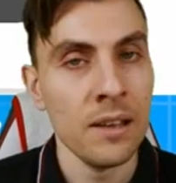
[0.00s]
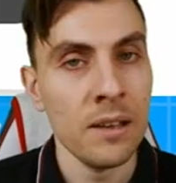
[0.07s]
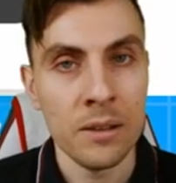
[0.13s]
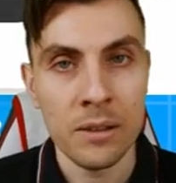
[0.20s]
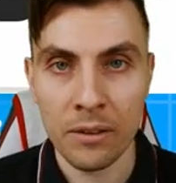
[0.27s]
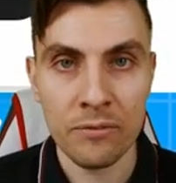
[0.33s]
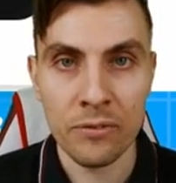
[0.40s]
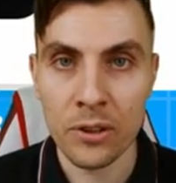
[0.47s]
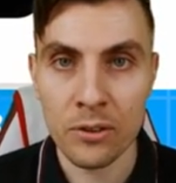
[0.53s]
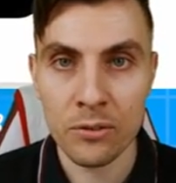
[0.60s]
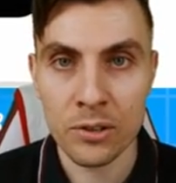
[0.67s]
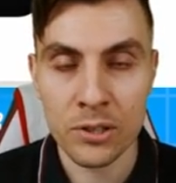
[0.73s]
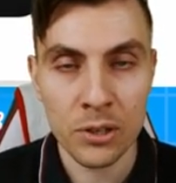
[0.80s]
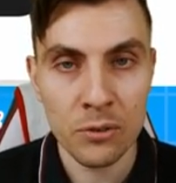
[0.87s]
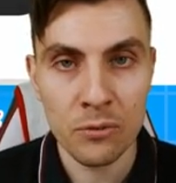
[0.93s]
without further
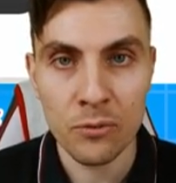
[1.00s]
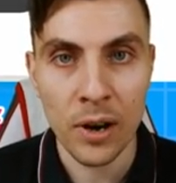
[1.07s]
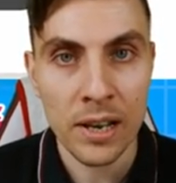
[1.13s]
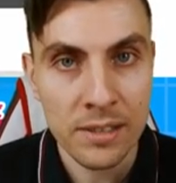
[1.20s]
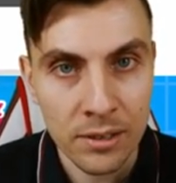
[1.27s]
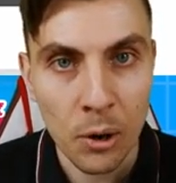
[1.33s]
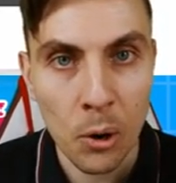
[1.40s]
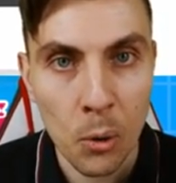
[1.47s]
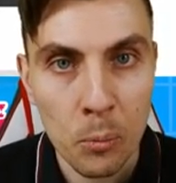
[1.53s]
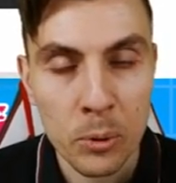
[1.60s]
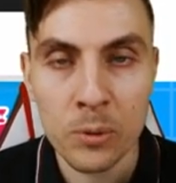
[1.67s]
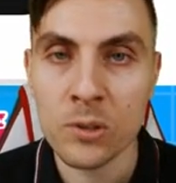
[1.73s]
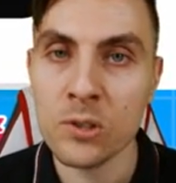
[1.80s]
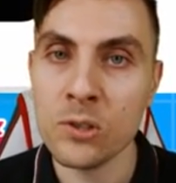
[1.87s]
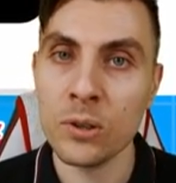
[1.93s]
ado, friends, hope
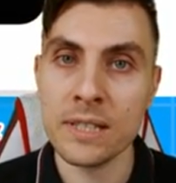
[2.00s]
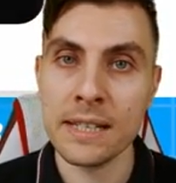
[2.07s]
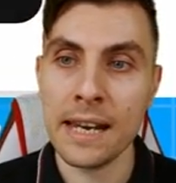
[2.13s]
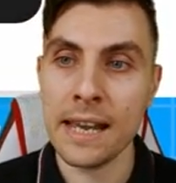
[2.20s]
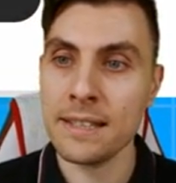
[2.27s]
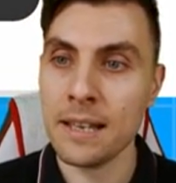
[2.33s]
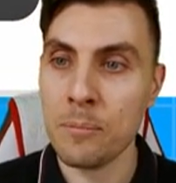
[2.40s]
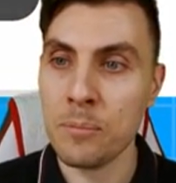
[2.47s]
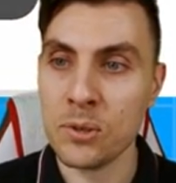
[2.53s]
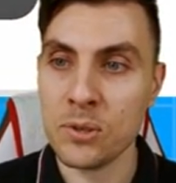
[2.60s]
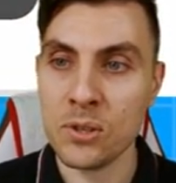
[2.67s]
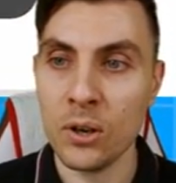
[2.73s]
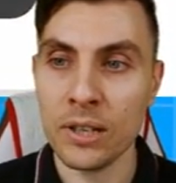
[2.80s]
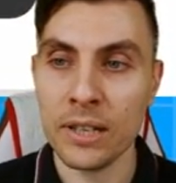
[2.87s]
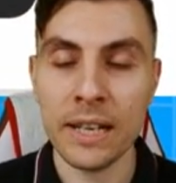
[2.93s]
you enjoyed today's
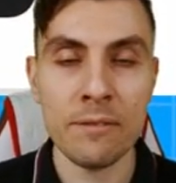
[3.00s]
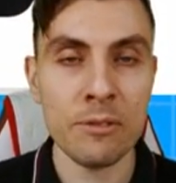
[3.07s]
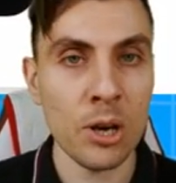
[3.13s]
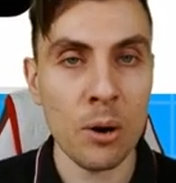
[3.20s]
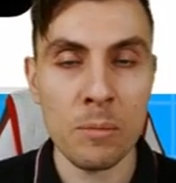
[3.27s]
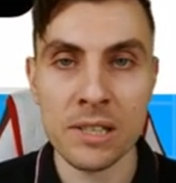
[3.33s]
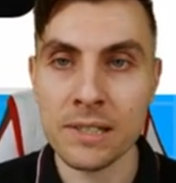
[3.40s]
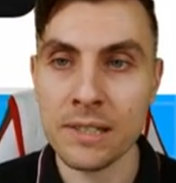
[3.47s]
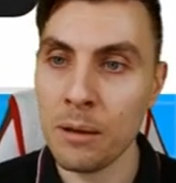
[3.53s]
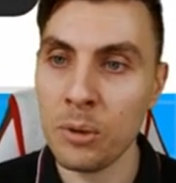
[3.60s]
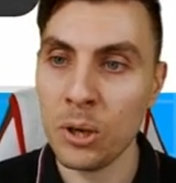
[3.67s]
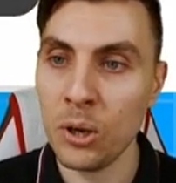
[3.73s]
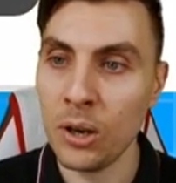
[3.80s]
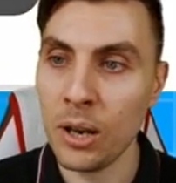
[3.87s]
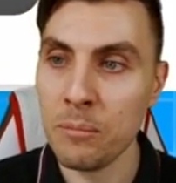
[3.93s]
episode. Leave your comments down
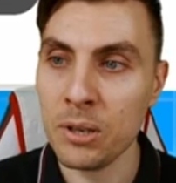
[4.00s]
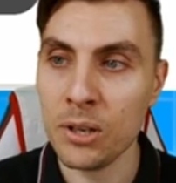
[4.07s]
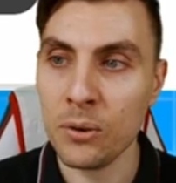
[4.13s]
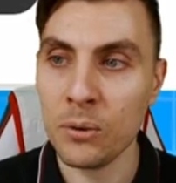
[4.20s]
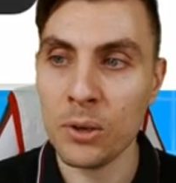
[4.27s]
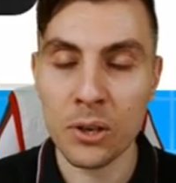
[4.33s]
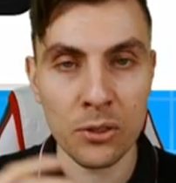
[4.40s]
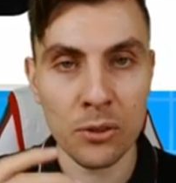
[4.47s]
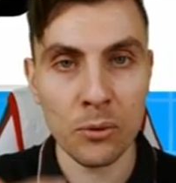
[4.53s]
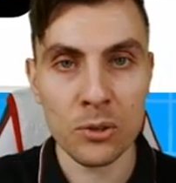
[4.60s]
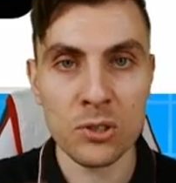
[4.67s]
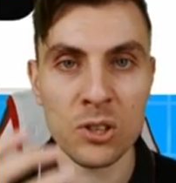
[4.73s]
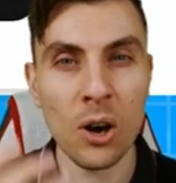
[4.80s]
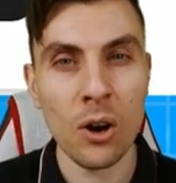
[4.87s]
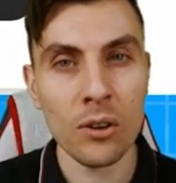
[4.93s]
below. Let me know what your
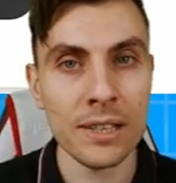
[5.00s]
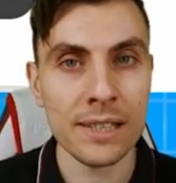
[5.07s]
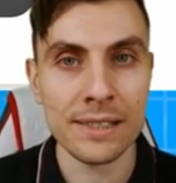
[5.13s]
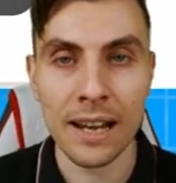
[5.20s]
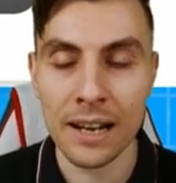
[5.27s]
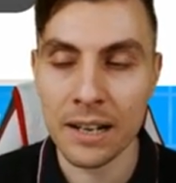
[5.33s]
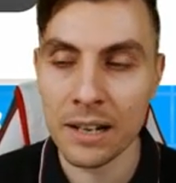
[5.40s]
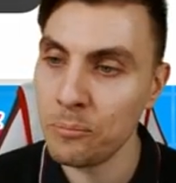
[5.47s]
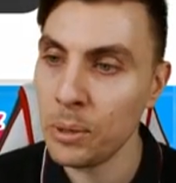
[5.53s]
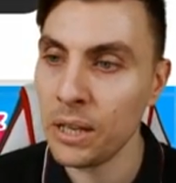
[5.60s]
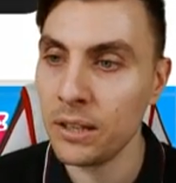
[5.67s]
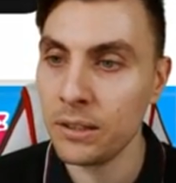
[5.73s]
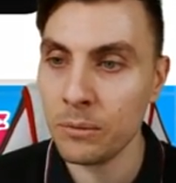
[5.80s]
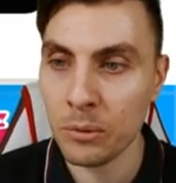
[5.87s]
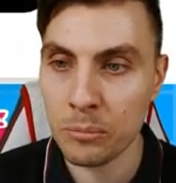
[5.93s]
thoughts are on this kind of
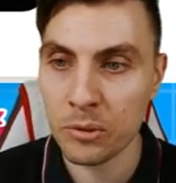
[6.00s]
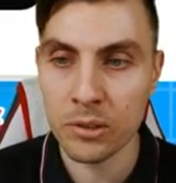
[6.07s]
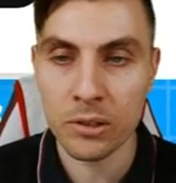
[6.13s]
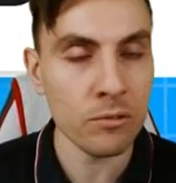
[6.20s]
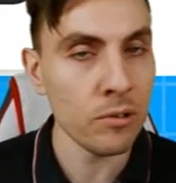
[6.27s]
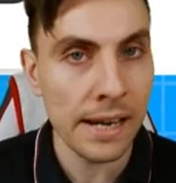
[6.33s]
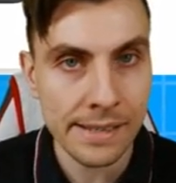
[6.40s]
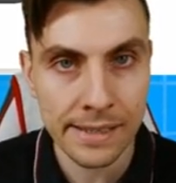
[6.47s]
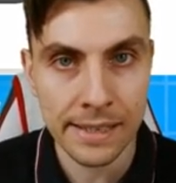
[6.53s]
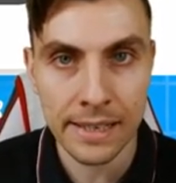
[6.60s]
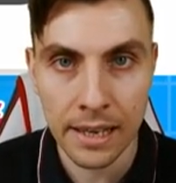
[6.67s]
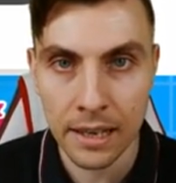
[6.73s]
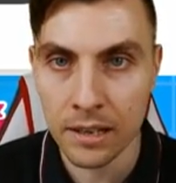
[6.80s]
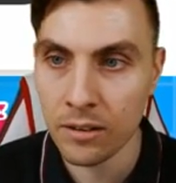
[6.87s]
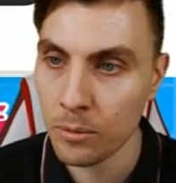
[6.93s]
build. It would be great to
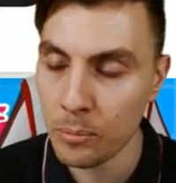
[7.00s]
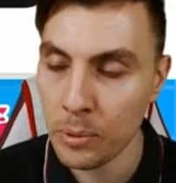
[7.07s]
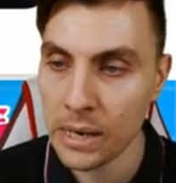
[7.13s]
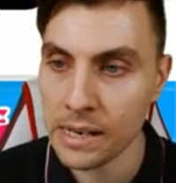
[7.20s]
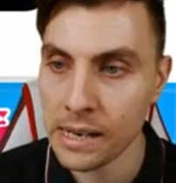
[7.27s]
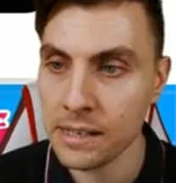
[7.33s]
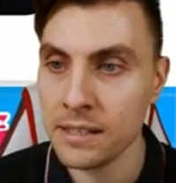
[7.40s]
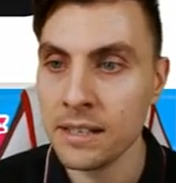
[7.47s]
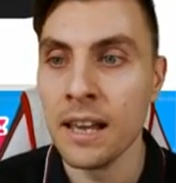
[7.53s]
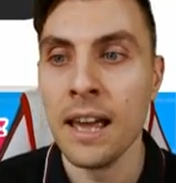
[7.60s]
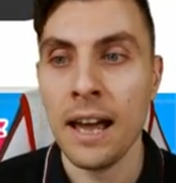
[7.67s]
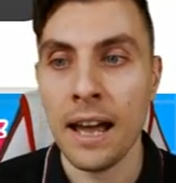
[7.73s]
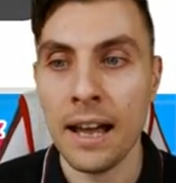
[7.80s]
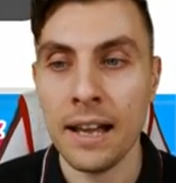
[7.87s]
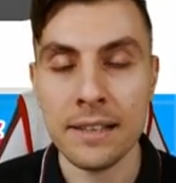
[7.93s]
hear your opinions.
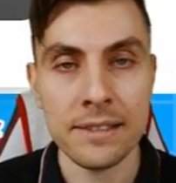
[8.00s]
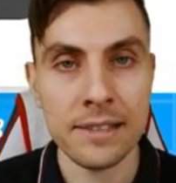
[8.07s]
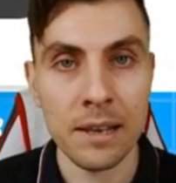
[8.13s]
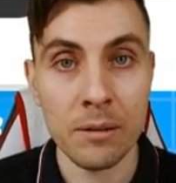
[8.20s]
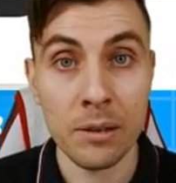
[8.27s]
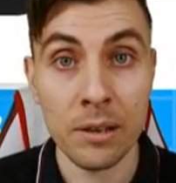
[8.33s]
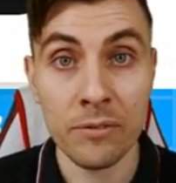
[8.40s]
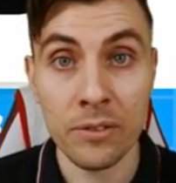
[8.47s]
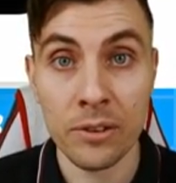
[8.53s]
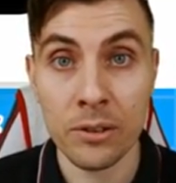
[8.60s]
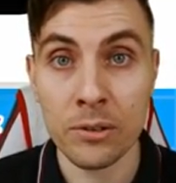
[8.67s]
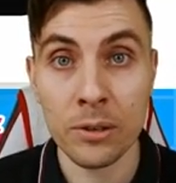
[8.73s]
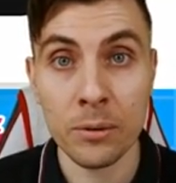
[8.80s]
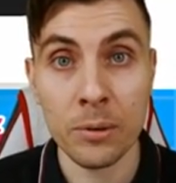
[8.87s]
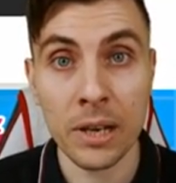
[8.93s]
And uh, without further
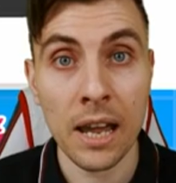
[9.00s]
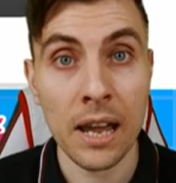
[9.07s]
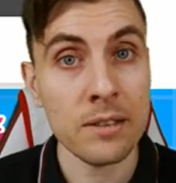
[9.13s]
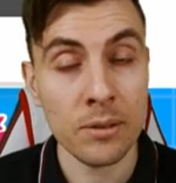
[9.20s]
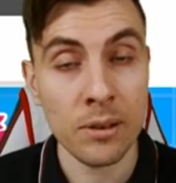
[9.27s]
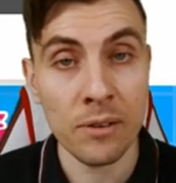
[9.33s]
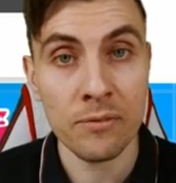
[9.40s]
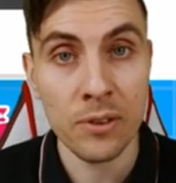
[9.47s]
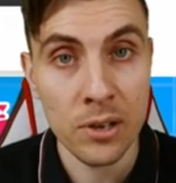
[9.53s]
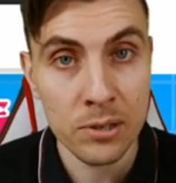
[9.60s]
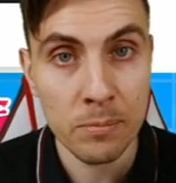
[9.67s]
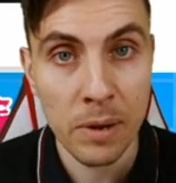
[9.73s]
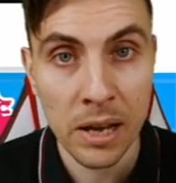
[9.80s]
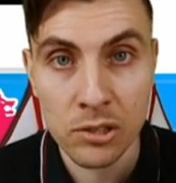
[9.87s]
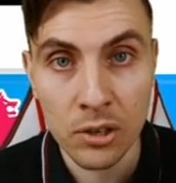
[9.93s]
ado, we'll get into our first
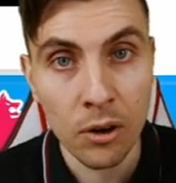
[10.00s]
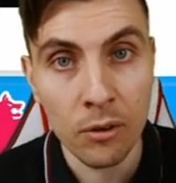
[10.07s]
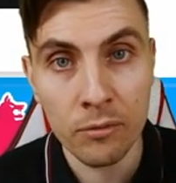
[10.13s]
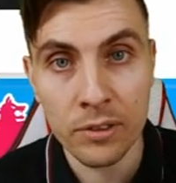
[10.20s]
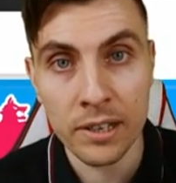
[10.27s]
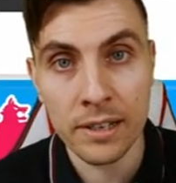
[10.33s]
match of the